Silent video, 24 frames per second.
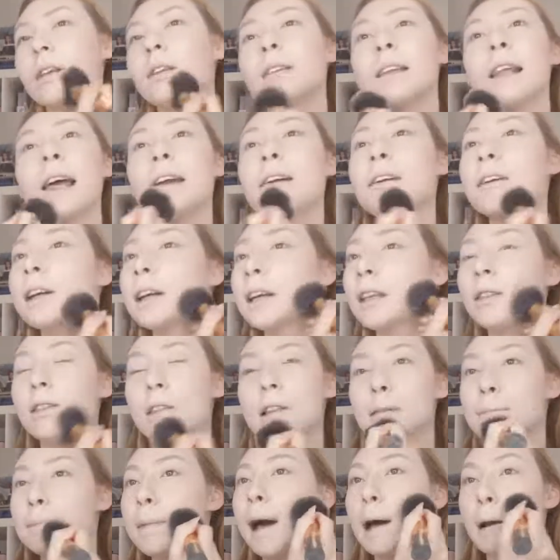Layering
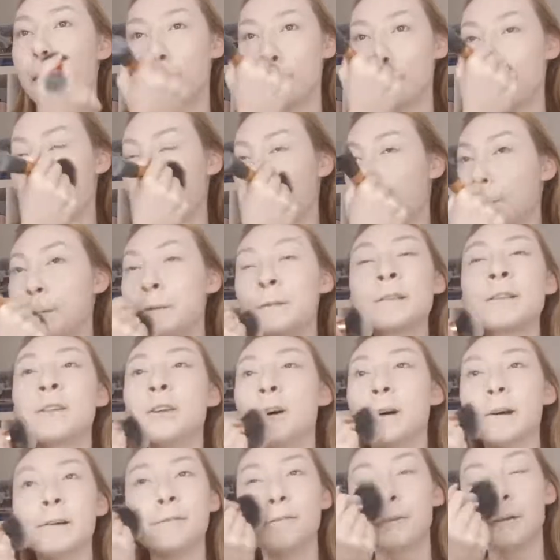this powder foundation
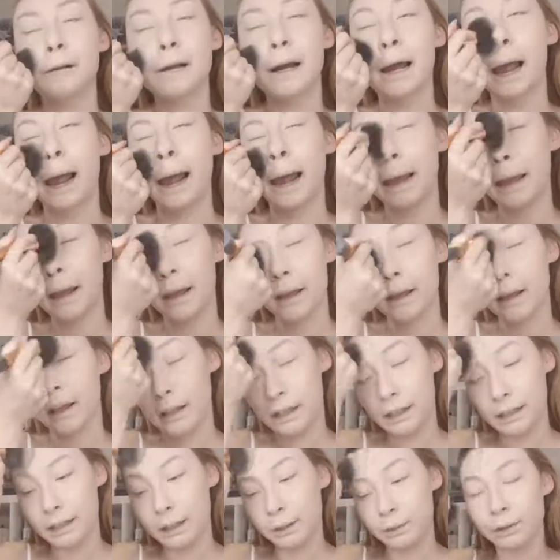over a
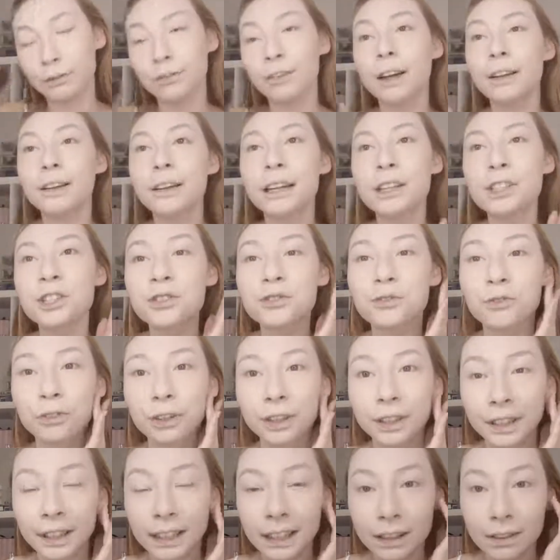liquid foundation
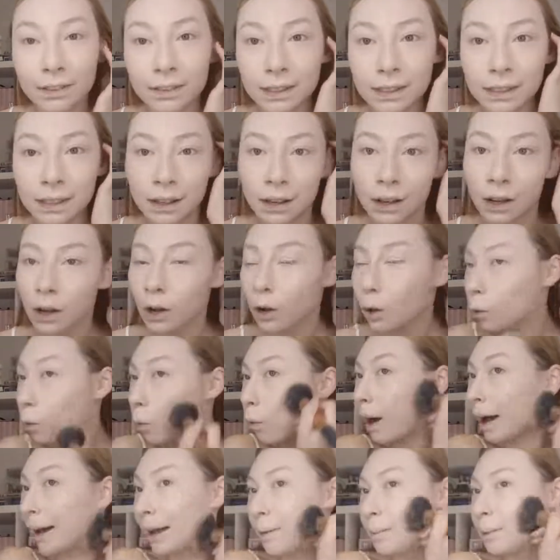really gives
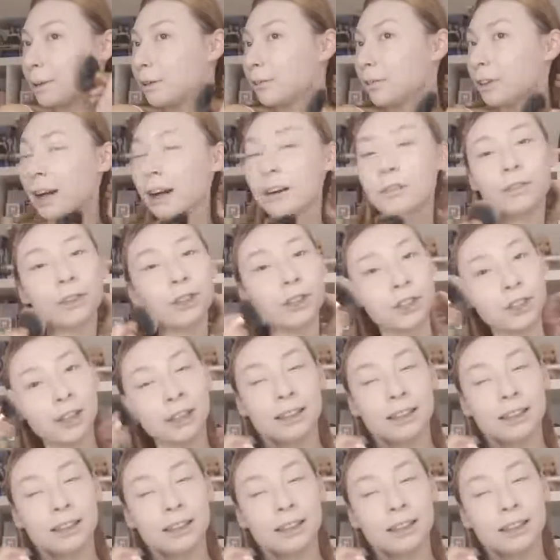quite a bit of coverage.